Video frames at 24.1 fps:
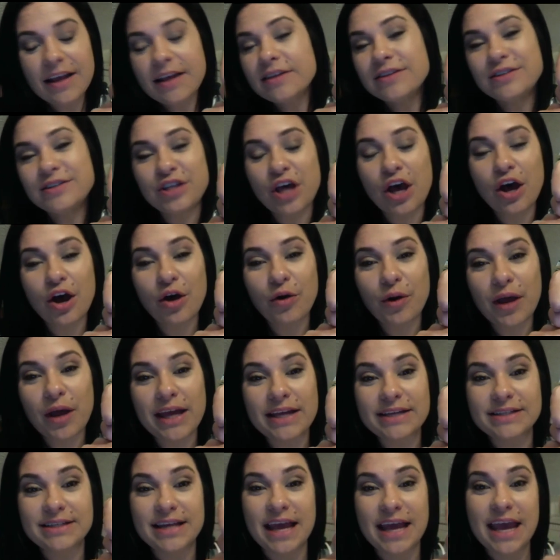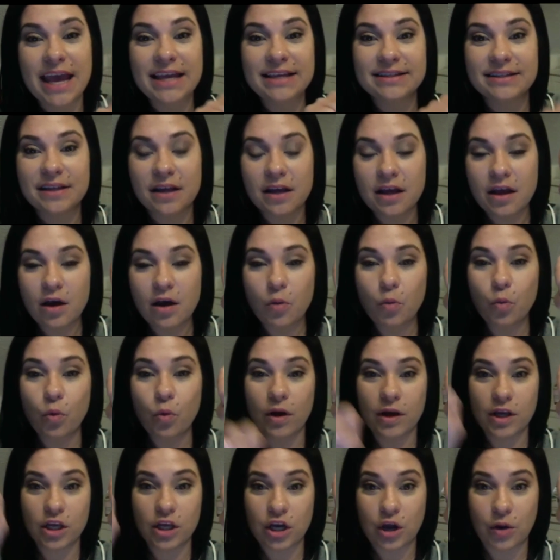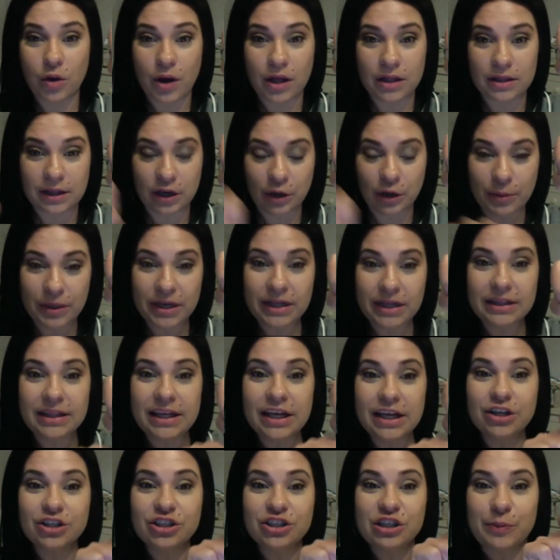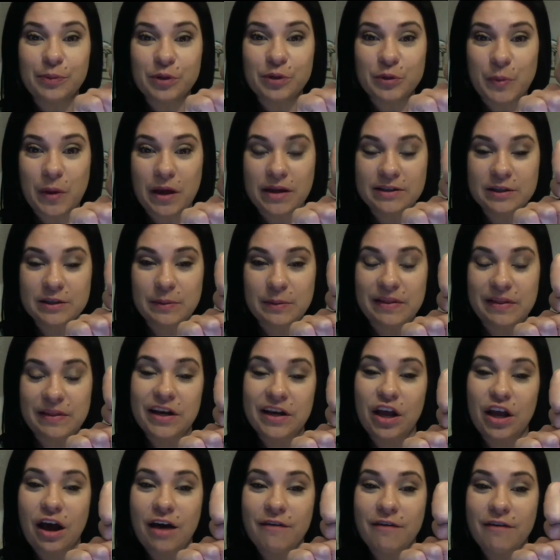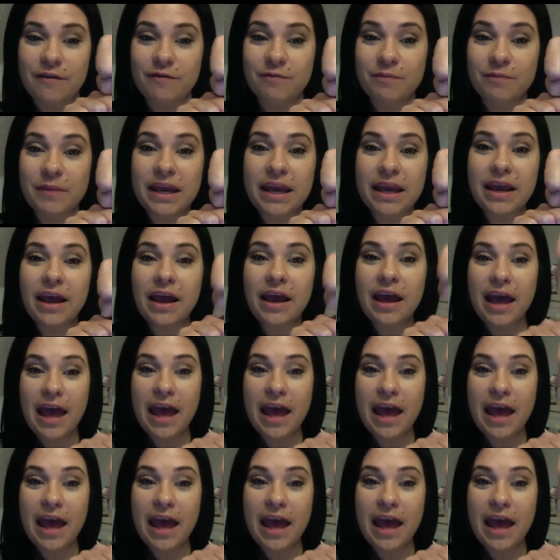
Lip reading: So it takes a little bit of leadership responsibility off of me